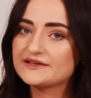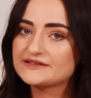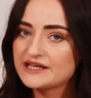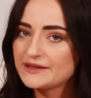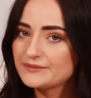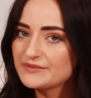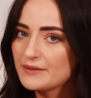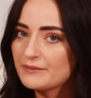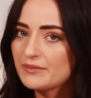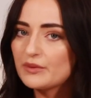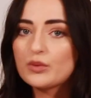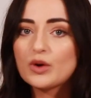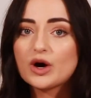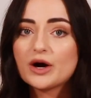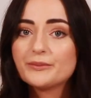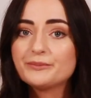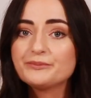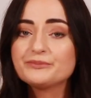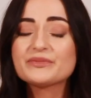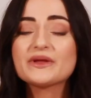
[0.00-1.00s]
tip number
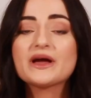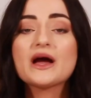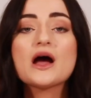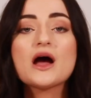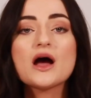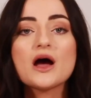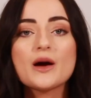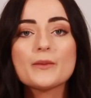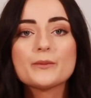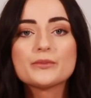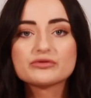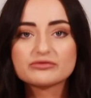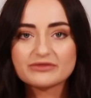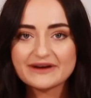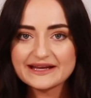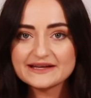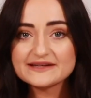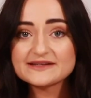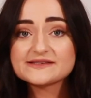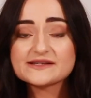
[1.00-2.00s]
one,
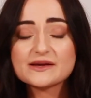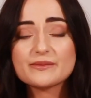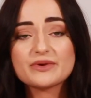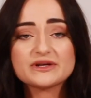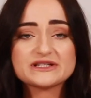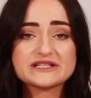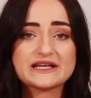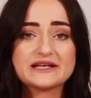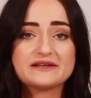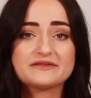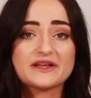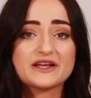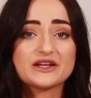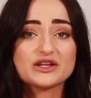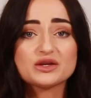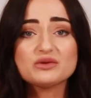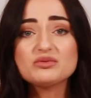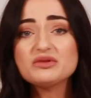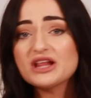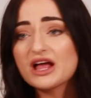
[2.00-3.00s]
bring somebody that
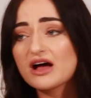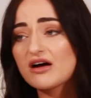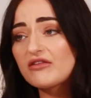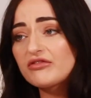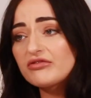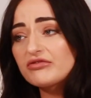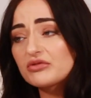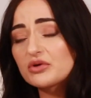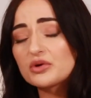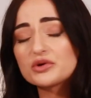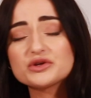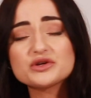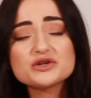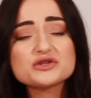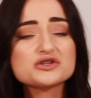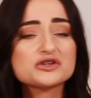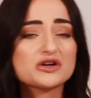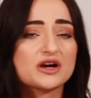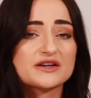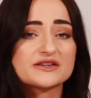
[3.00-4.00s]
you love
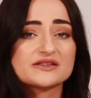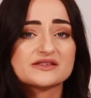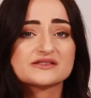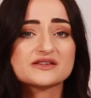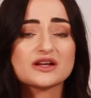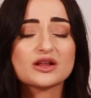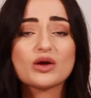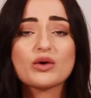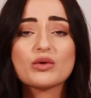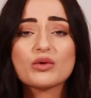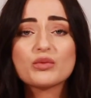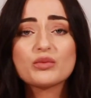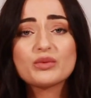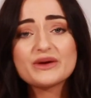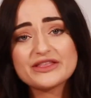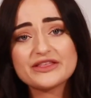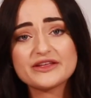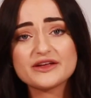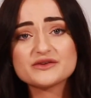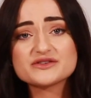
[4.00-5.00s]
you trust along
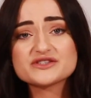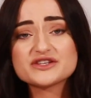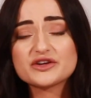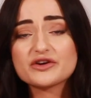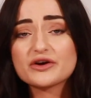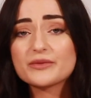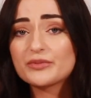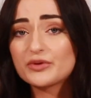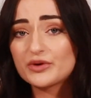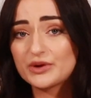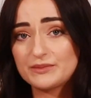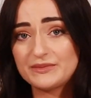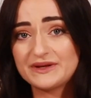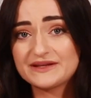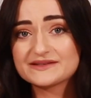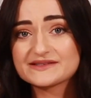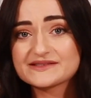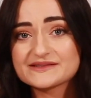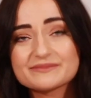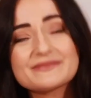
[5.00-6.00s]
with you to your
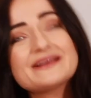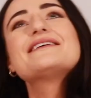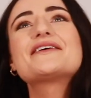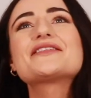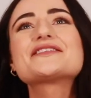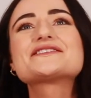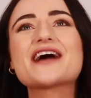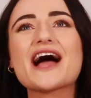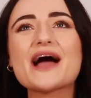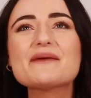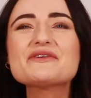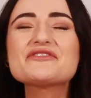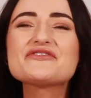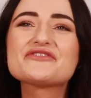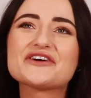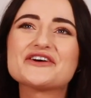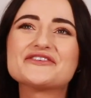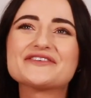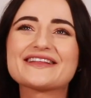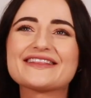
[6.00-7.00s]
appointments. Now, at the time of
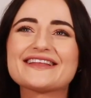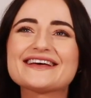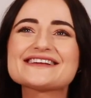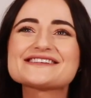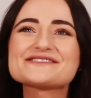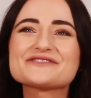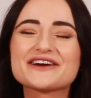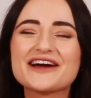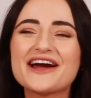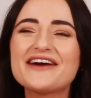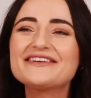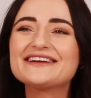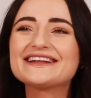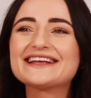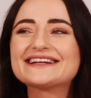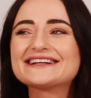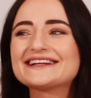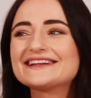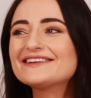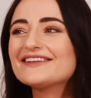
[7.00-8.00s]
filming this, we're
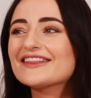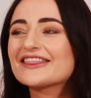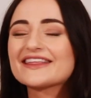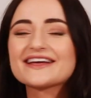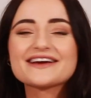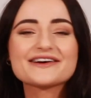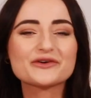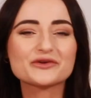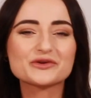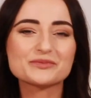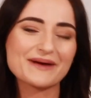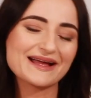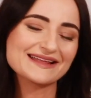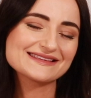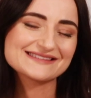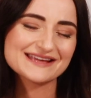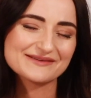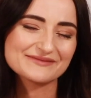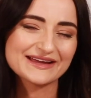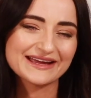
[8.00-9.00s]
currently in a little thing called a
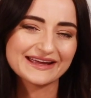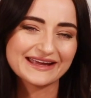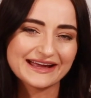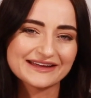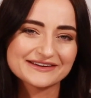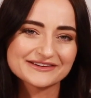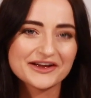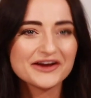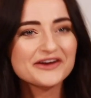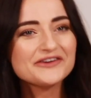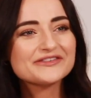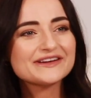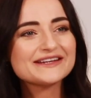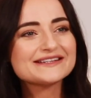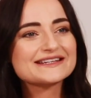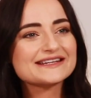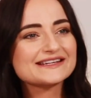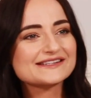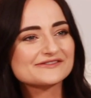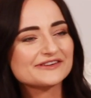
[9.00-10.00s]
pandemic, and
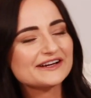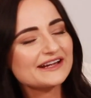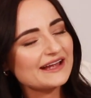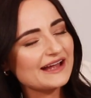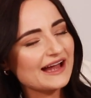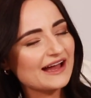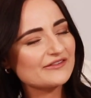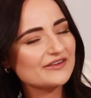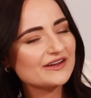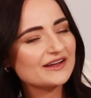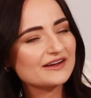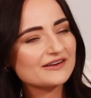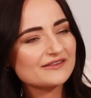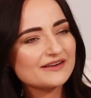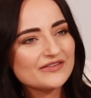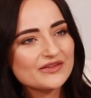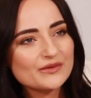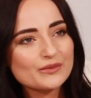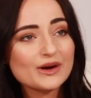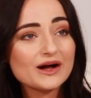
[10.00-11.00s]
COVID is wreaking havoc
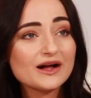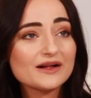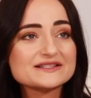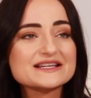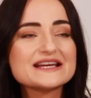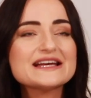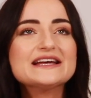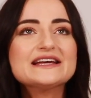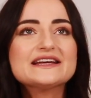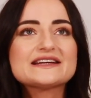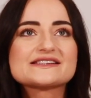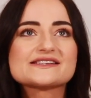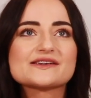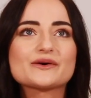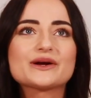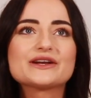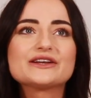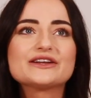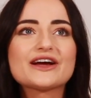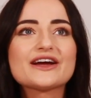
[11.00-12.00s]
around the world.
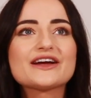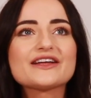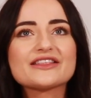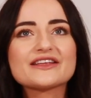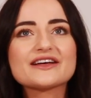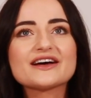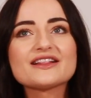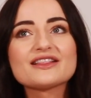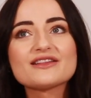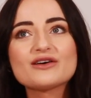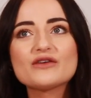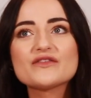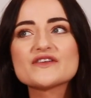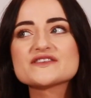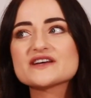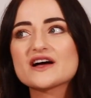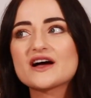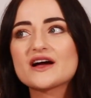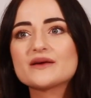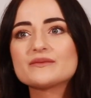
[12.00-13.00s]
So I know that a lot
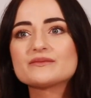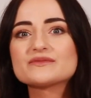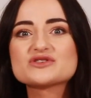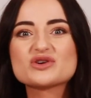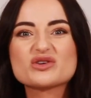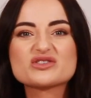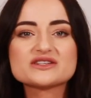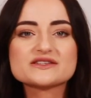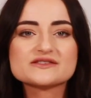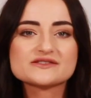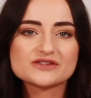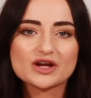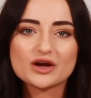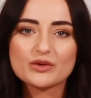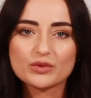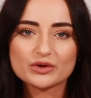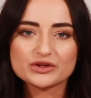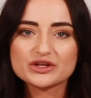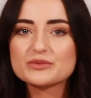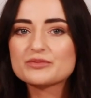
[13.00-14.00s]
of the time, doctors
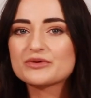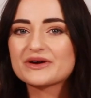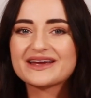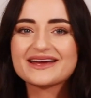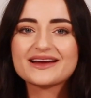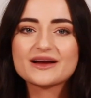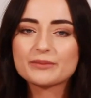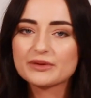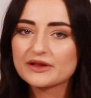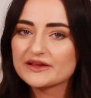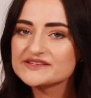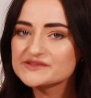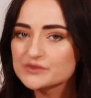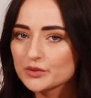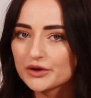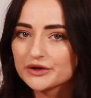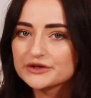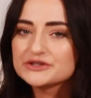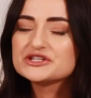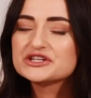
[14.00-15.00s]
don't want you bringing a
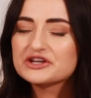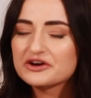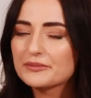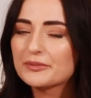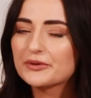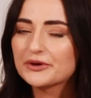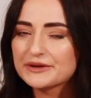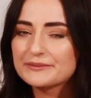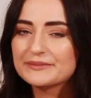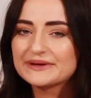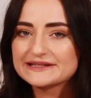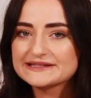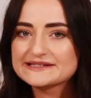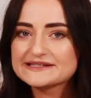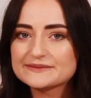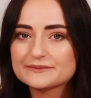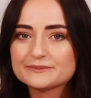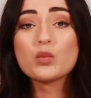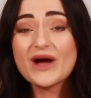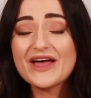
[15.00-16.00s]
+1 to your
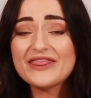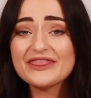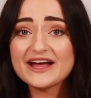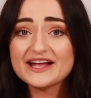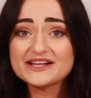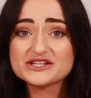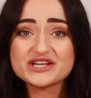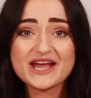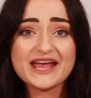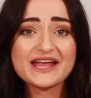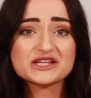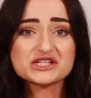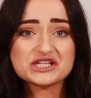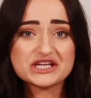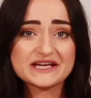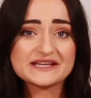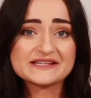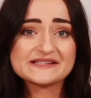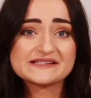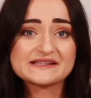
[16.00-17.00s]
appointment. When that
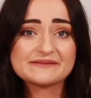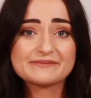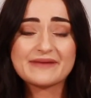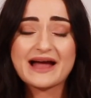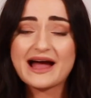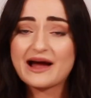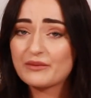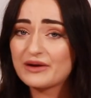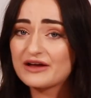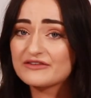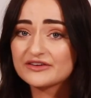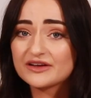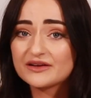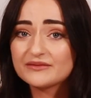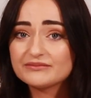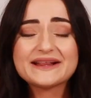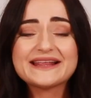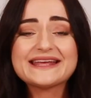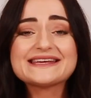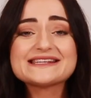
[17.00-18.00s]
changes,
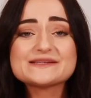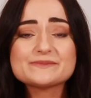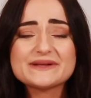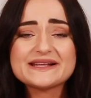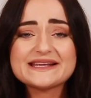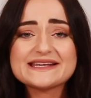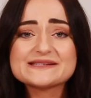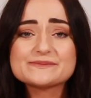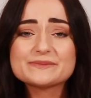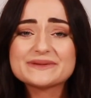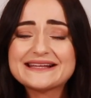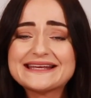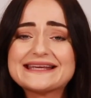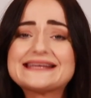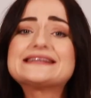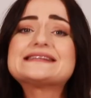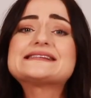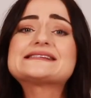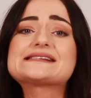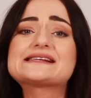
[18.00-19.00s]
however, please, please,
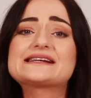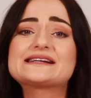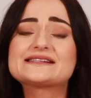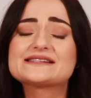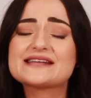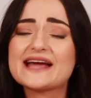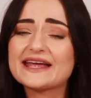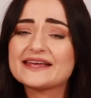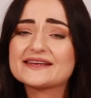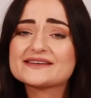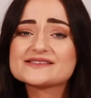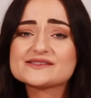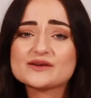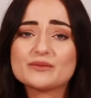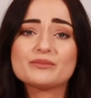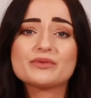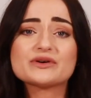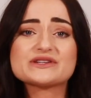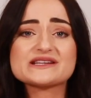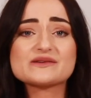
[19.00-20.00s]
please take
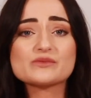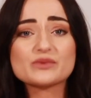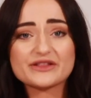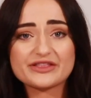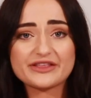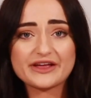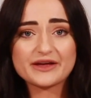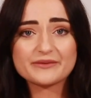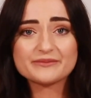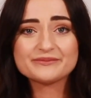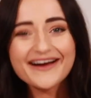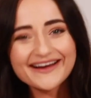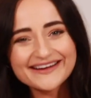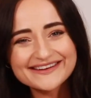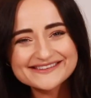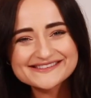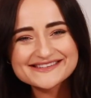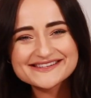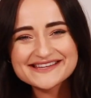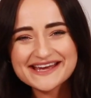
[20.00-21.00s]
somebody with you. I
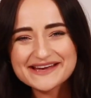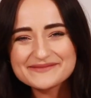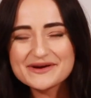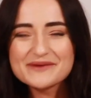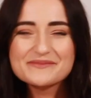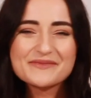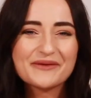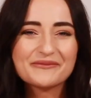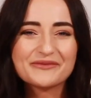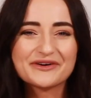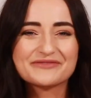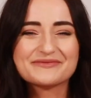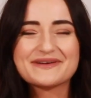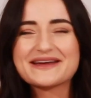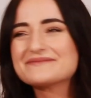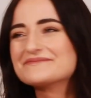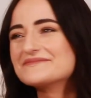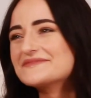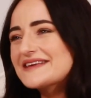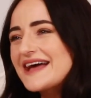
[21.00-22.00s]
used to take my mum with
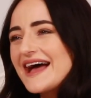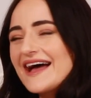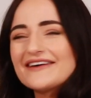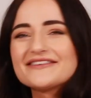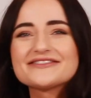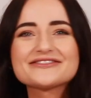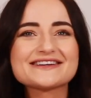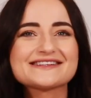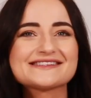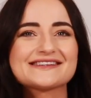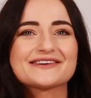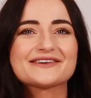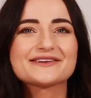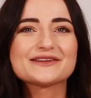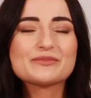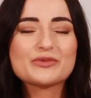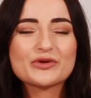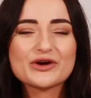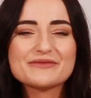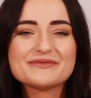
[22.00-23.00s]
me to every
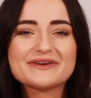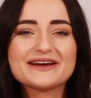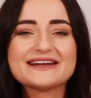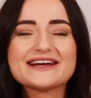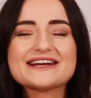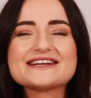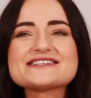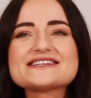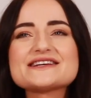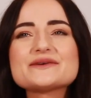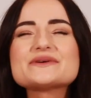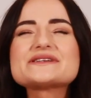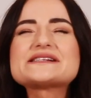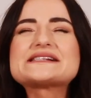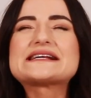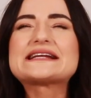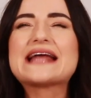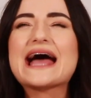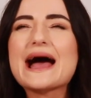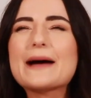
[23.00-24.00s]
single appointment, and she
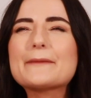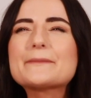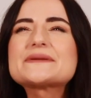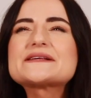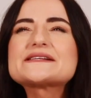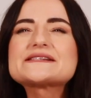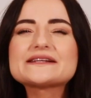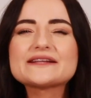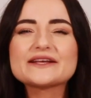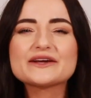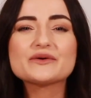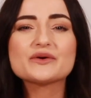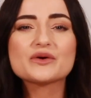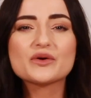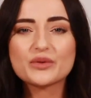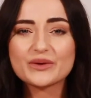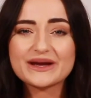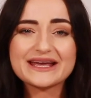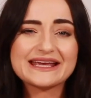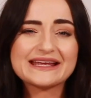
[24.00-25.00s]
was an absolute
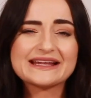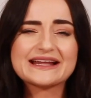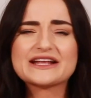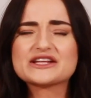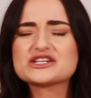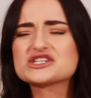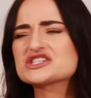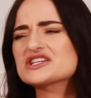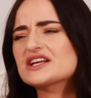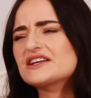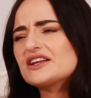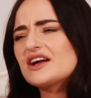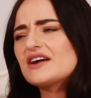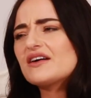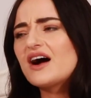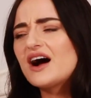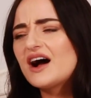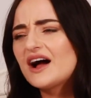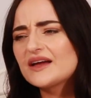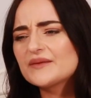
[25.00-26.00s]
queen. And she,
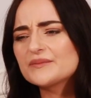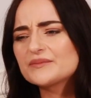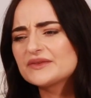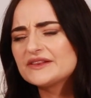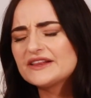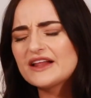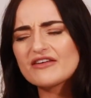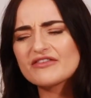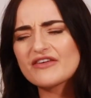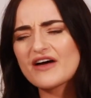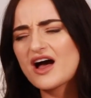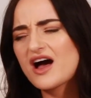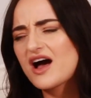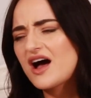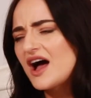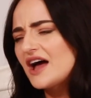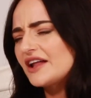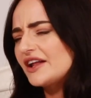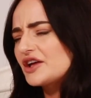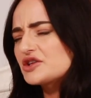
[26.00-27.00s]
I love her
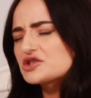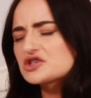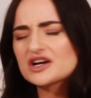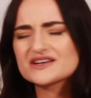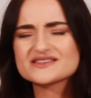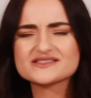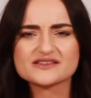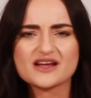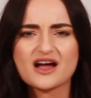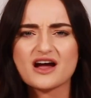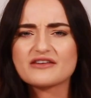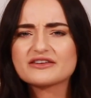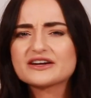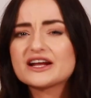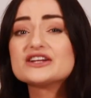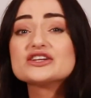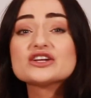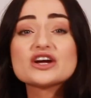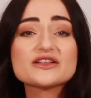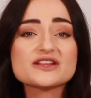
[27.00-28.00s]
and I trust her, and
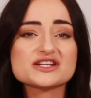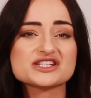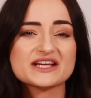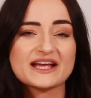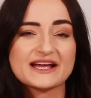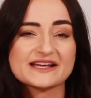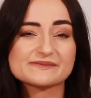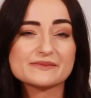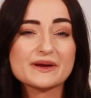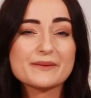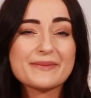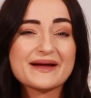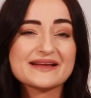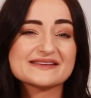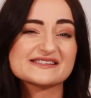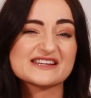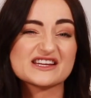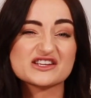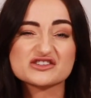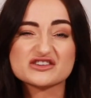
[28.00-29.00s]
I know that she has my
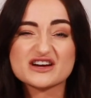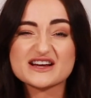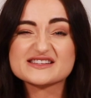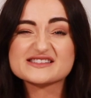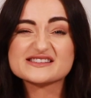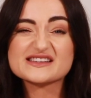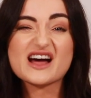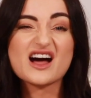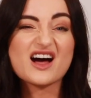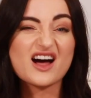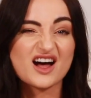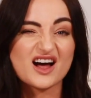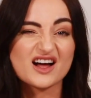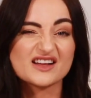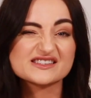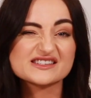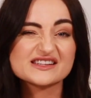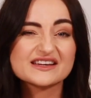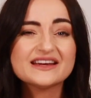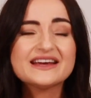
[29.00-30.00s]
best interests at
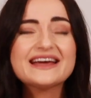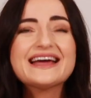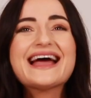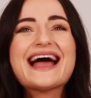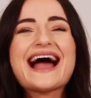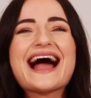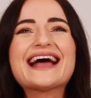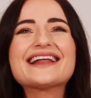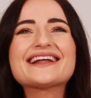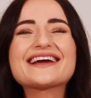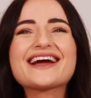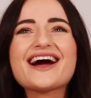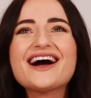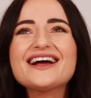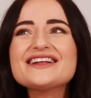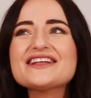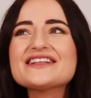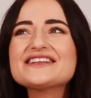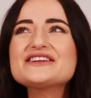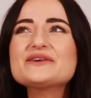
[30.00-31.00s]
heart. And I
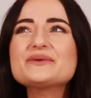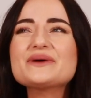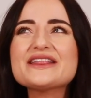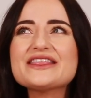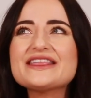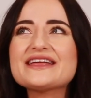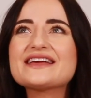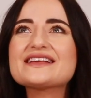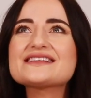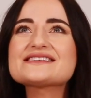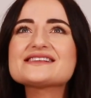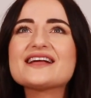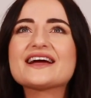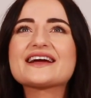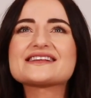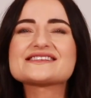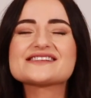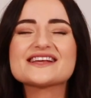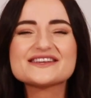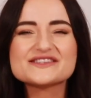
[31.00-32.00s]
kind of, what I think it's
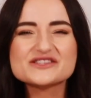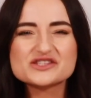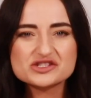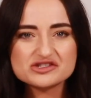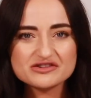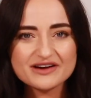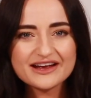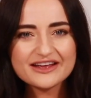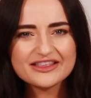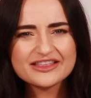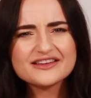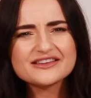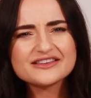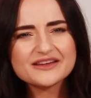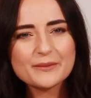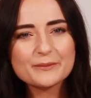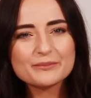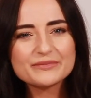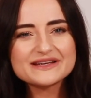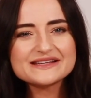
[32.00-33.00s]
like strength in
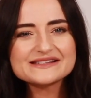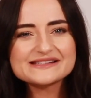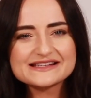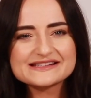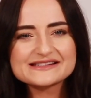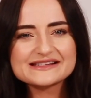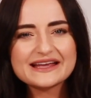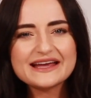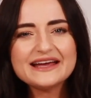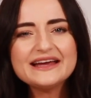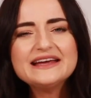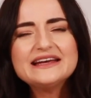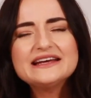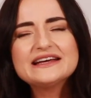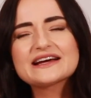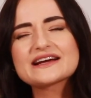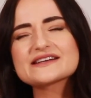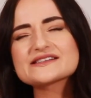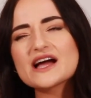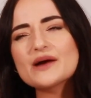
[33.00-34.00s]
numbers, isn't it?
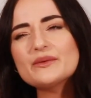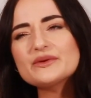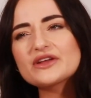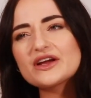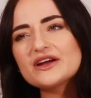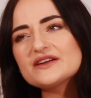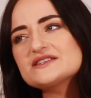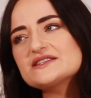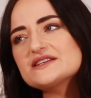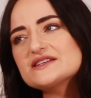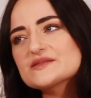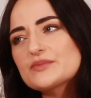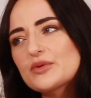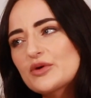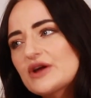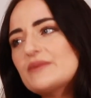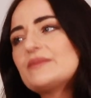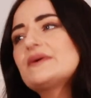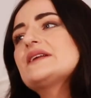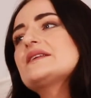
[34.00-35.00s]
Because I would go to these
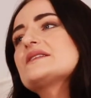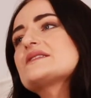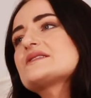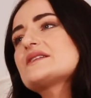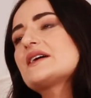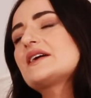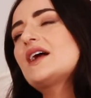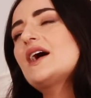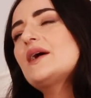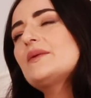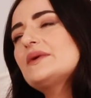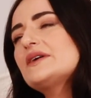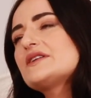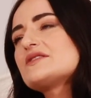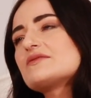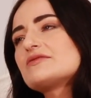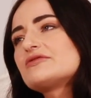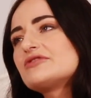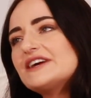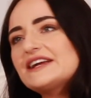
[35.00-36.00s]
appointments and I
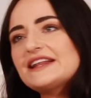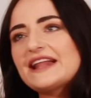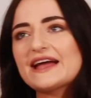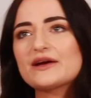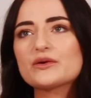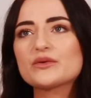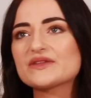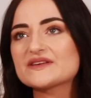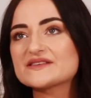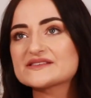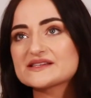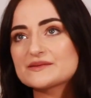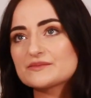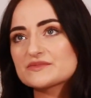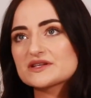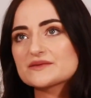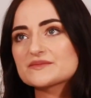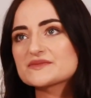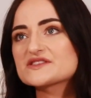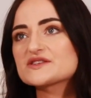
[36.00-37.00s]
would relay all these
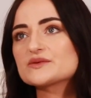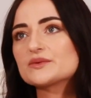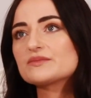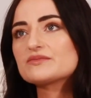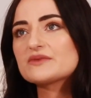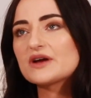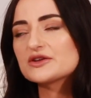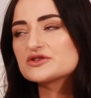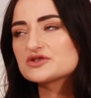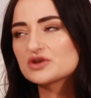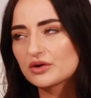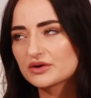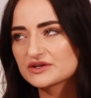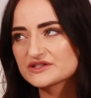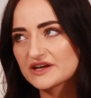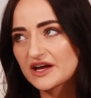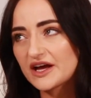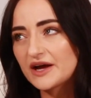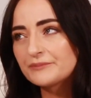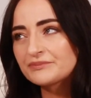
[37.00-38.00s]
symptoms to a
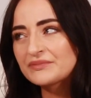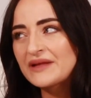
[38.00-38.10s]
doctor,